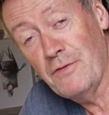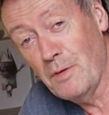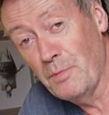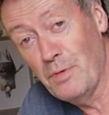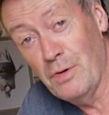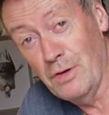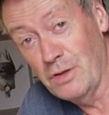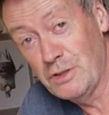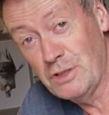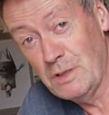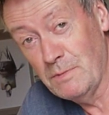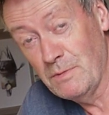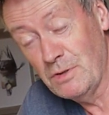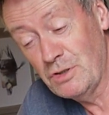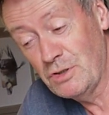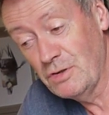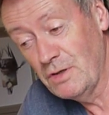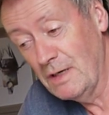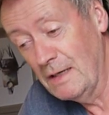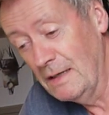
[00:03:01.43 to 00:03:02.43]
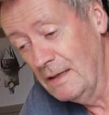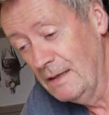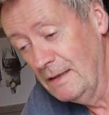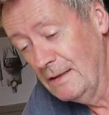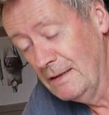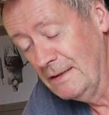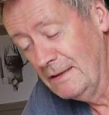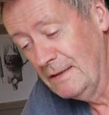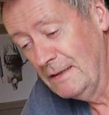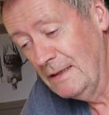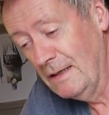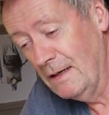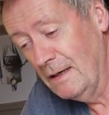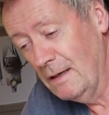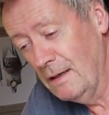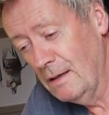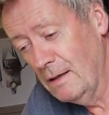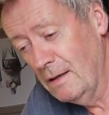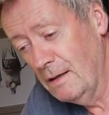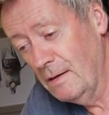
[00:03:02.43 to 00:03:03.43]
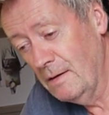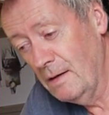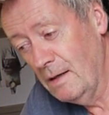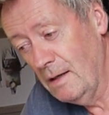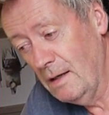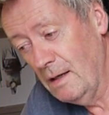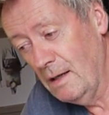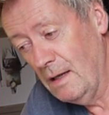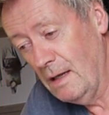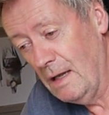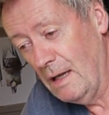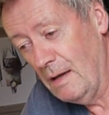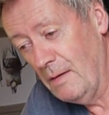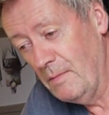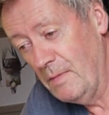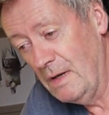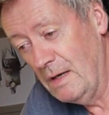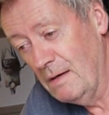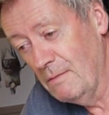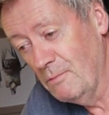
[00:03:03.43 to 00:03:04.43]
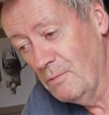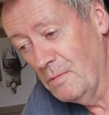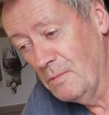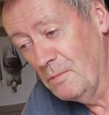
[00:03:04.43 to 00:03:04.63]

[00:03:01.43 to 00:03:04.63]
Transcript: the persimmon tree. I mean,